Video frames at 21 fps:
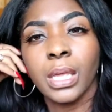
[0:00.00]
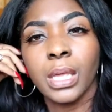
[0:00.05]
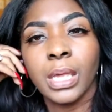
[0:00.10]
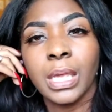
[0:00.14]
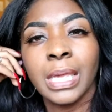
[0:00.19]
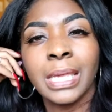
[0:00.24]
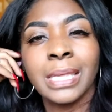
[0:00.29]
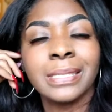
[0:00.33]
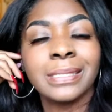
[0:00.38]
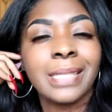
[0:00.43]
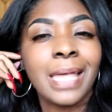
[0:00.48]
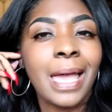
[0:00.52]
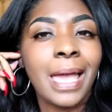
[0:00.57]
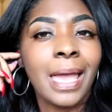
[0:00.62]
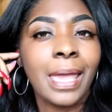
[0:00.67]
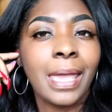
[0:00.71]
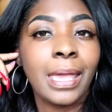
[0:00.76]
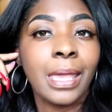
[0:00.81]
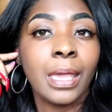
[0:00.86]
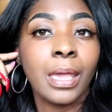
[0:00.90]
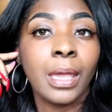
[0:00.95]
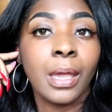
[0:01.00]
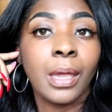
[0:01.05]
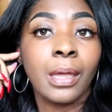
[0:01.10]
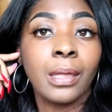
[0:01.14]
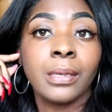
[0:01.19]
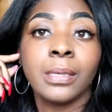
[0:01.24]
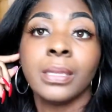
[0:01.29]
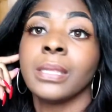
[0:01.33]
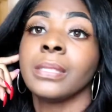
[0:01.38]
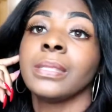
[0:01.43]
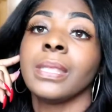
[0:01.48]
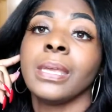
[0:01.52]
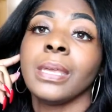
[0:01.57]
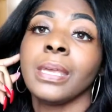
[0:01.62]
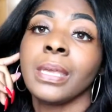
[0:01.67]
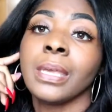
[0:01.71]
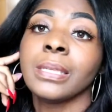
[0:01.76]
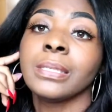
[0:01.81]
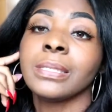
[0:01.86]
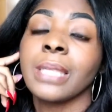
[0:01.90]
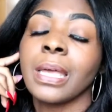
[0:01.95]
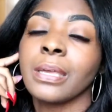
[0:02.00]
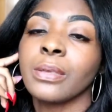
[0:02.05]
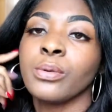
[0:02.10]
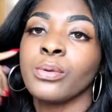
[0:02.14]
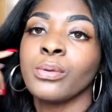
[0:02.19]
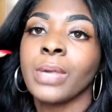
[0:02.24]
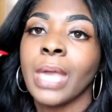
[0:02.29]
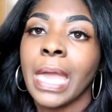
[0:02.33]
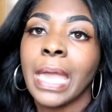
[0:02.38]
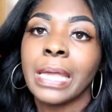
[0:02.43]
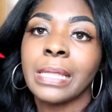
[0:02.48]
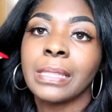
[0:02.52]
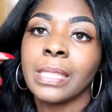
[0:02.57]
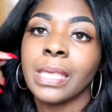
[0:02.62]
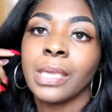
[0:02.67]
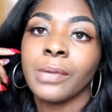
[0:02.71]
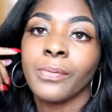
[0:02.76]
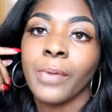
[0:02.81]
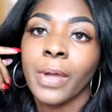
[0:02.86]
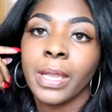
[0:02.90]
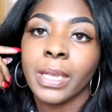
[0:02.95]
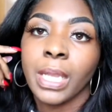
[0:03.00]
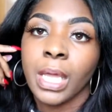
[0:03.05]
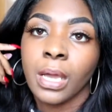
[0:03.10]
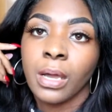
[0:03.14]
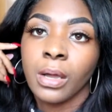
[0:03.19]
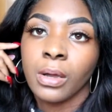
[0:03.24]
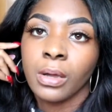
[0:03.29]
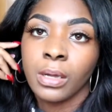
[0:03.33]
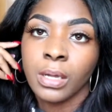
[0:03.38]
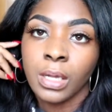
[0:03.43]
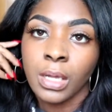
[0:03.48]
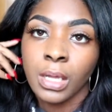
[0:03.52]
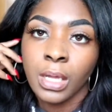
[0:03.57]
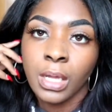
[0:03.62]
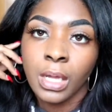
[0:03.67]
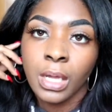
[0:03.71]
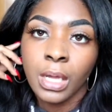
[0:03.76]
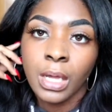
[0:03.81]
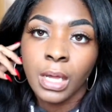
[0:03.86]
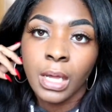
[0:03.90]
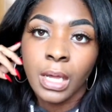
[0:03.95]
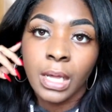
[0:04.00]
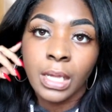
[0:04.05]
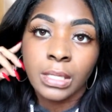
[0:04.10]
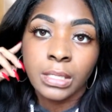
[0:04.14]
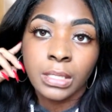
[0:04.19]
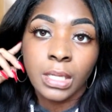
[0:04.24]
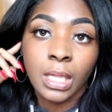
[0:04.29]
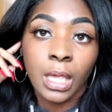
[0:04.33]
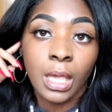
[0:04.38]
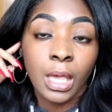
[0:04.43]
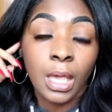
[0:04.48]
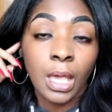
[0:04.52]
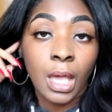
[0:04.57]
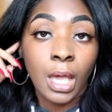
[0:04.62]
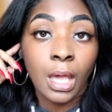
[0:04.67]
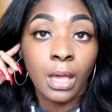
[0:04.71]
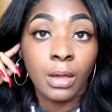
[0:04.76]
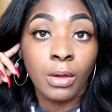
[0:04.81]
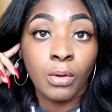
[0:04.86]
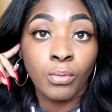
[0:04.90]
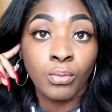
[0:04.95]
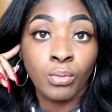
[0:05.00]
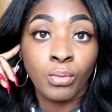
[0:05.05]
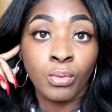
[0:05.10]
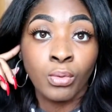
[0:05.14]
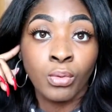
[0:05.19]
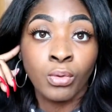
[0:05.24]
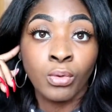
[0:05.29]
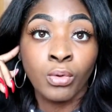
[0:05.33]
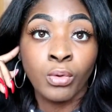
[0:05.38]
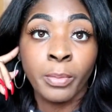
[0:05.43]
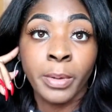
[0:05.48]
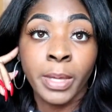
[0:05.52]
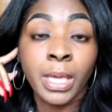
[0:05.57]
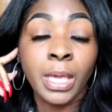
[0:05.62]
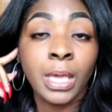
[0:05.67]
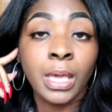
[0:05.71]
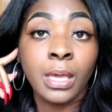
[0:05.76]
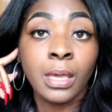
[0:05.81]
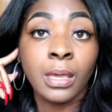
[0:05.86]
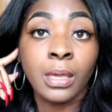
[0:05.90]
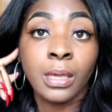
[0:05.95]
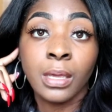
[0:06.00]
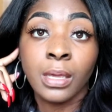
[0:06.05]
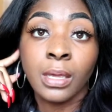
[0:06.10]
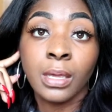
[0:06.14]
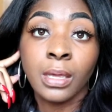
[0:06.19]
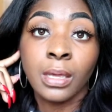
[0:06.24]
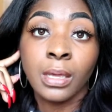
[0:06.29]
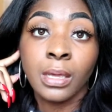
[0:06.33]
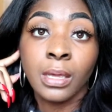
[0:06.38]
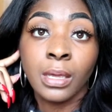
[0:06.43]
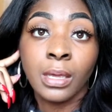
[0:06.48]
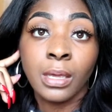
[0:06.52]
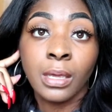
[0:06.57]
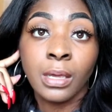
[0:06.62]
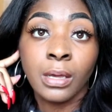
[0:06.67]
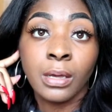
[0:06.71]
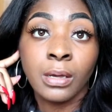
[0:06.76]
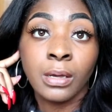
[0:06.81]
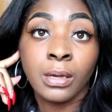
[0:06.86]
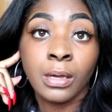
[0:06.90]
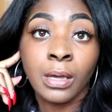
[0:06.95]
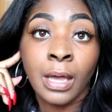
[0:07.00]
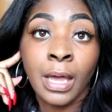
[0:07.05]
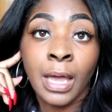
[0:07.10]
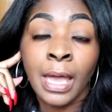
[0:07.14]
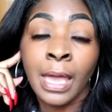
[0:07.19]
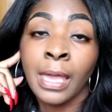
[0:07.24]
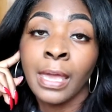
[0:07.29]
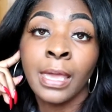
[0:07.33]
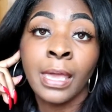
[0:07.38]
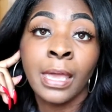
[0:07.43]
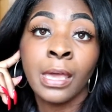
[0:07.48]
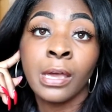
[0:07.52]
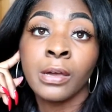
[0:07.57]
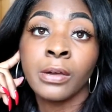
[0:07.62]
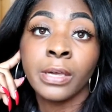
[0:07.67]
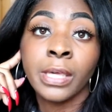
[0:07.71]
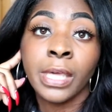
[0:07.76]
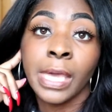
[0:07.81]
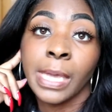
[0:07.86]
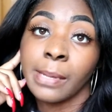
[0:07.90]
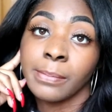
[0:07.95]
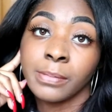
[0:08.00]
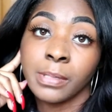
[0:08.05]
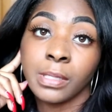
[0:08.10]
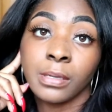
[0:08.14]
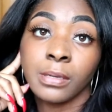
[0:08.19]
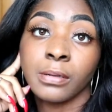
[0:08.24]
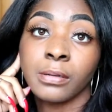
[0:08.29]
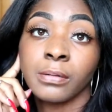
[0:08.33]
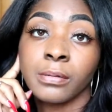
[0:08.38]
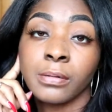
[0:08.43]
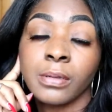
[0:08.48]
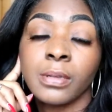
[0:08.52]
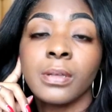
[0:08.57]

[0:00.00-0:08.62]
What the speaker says: he's like, the thing is, like, you can't leave right now. I said, who, babe? I ain't held captive.